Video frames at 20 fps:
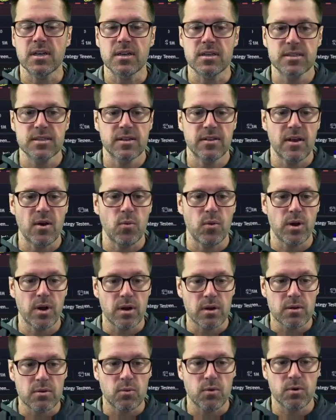us that
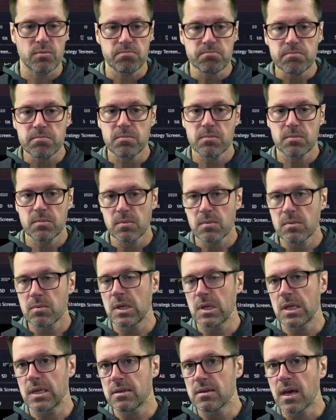we're
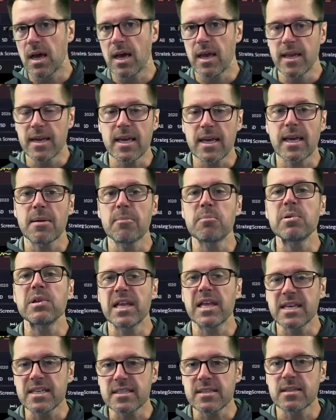in a
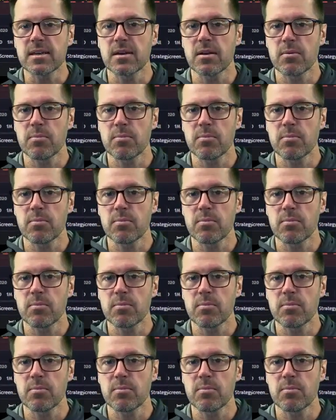complacent